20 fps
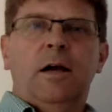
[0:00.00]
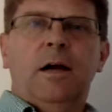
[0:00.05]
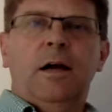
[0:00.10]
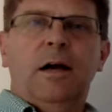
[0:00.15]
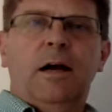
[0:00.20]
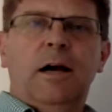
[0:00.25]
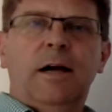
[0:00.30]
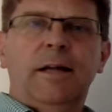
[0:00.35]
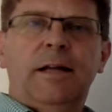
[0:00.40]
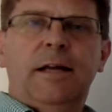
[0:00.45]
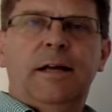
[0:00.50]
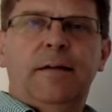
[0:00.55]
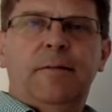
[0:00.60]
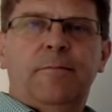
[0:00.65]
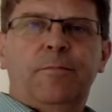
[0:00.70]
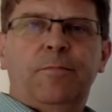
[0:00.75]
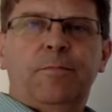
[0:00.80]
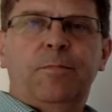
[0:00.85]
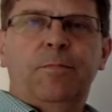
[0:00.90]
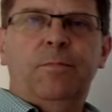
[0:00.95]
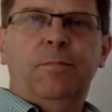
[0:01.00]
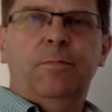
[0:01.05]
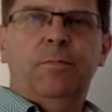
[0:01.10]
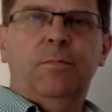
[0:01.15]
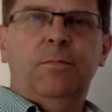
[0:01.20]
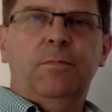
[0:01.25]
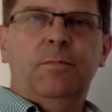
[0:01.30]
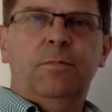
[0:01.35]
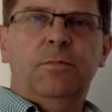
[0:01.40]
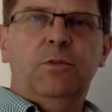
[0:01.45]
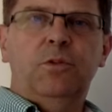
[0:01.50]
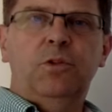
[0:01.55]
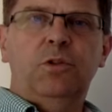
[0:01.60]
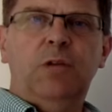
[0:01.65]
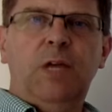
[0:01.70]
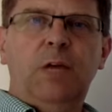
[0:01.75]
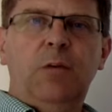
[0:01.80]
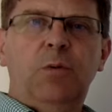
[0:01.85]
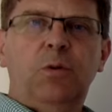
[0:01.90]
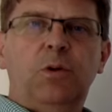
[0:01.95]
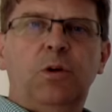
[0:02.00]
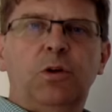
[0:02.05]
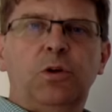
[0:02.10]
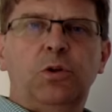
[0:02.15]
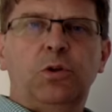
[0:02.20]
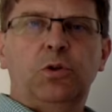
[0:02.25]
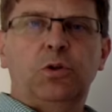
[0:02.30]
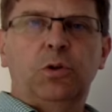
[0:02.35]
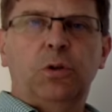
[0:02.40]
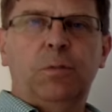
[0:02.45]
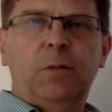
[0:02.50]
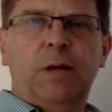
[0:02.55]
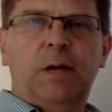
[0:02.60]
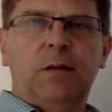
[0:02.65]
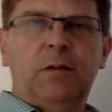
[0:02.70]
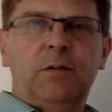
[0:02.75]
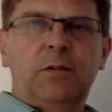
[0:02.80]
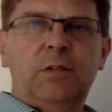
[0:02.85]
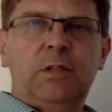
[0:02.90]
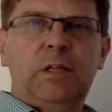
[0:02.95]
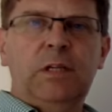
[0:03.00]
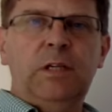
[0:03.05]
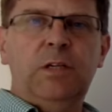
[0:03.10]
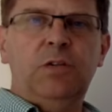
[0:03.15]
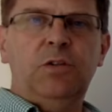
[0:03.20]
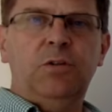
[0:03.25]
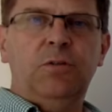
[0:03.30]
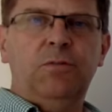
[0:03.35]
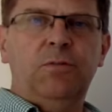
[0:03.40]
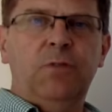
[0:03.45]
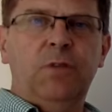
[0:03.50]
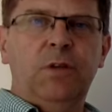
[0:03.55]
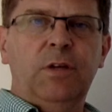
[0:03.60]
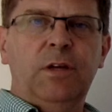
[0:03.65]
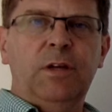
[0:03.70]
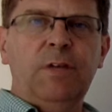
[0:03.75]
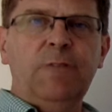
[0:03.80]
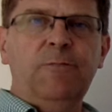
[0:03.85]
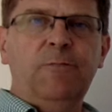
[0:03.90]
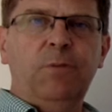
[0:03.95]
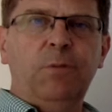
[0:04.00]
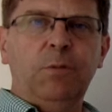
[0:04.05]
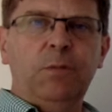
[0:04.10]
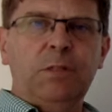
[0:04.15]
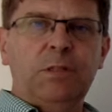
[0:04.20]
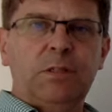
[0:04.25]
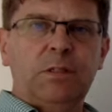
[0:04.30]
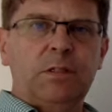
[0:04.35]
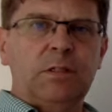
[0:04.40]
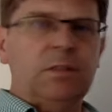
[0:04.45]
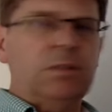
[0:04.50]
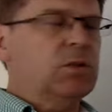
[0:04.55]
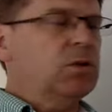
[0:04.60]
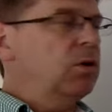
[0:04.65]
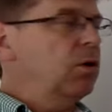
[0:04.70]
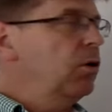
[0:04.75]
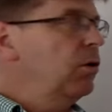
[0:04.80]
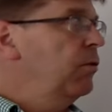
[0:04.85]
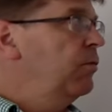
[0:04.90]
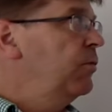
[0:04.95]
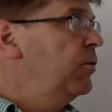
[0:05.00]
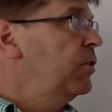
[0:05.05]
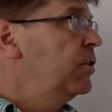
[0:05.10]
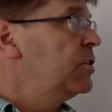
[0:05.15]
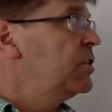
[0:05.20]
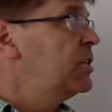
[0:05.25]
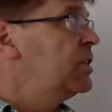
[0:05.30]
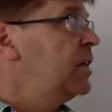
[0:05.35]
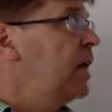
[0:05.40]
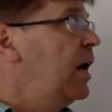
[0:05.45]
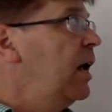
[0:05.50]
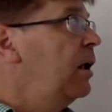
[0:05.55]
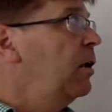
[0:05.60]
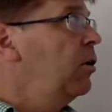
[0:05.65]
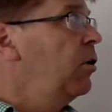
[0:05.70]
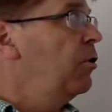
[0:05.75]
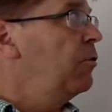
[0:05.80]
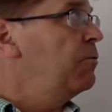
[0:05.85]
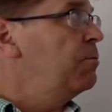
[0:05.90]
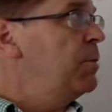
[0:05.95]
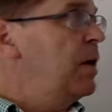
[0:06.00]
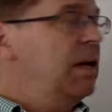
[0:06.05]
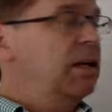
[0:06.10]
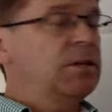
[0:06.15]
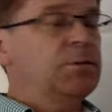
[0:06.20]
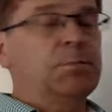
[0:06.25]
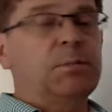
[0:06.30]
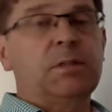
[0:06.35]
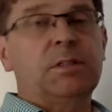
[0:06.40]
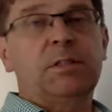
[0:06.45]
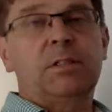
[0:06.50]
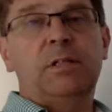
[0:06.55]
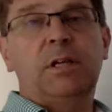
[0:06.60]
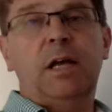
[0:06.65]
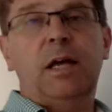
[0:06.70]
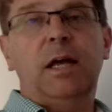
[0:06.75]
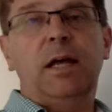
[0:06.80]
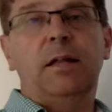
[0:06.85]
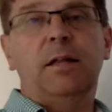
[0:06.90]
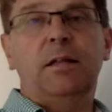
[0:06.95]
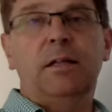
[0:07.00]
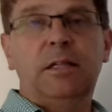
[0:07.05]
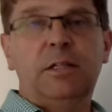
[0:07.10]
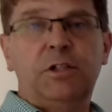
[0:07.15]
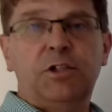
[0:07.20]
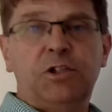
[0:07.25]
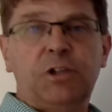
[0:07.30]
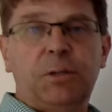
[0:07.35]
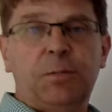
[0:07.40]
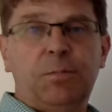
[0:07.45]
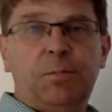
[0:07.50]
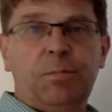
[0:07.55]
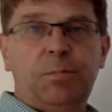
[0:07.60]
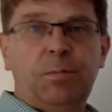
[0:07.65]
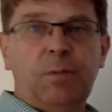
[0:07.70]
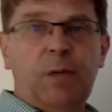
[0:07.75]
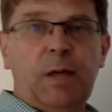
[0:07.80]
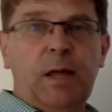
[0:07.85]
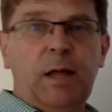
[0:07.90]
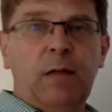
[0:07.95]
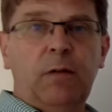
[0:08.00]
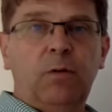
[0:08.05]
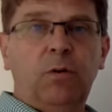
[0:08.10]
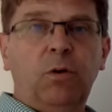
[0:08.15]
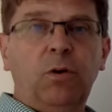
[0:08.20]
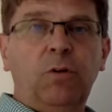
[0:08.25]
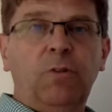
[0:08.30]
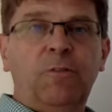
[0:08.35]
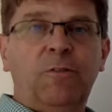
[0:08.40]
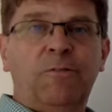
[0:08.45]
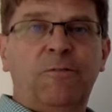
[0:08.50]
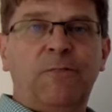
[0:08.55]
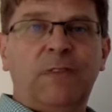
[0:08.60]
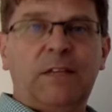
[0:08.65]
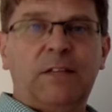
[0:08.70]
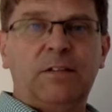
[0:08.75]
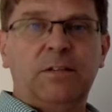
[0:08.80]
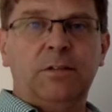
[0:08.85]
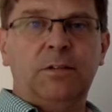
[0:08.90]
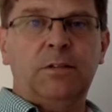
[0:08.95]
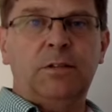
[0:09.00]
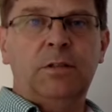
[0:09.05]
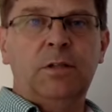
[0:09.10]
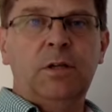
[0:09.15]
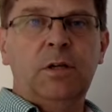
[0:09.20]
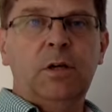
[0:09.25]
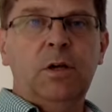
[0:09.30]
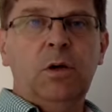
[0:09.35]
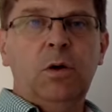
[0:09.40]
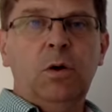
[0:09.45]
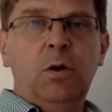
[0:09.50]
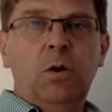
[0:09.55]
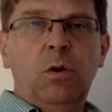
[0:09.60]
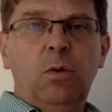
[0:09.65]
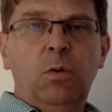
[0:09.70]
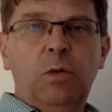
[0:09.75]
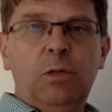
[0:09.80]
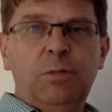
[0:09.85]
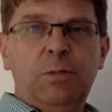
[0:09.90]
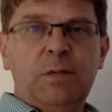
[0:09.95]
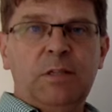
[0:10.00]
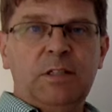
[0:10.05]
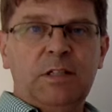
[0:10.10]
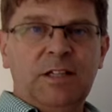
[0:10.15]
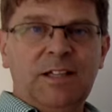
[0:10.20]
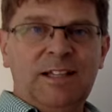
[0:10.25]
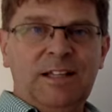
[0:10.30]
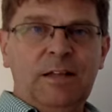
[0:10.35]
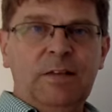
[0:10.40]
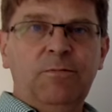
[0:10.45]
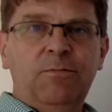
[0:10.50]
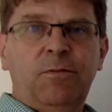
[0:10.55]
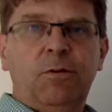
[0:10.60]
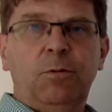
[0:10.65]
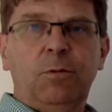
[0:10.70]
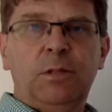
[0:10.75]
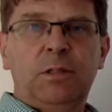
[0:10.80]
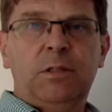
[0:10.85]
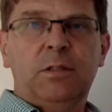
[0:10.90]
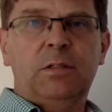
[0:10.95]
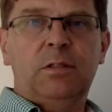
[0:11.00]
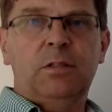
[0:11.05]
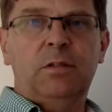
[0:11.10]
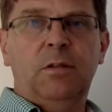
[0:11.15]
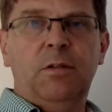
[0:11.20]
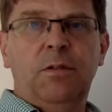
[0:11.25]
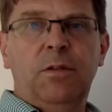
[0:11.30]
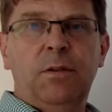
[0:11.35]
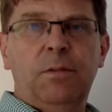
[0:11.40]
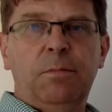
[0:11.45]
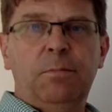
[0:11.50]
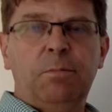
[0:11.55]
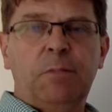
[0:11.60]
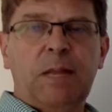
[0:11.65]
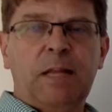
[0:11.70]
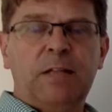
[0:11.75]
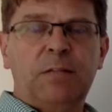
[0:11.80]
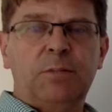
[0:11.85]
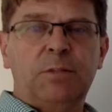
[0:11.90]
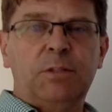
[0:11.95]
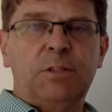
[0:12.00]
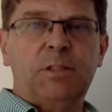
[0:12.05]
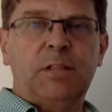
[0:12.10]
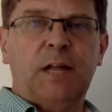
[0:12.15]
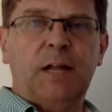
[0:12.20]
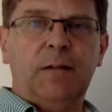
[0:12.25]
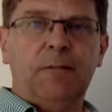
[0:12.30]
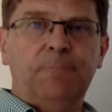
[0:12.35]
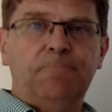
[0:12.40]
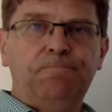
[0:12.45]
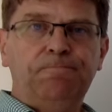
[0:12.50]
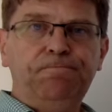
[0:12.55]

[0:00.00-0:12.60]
Hi there. Today we're going to talk about each of the influences of the style of management and leadership and all of the factors which basically influence the management style.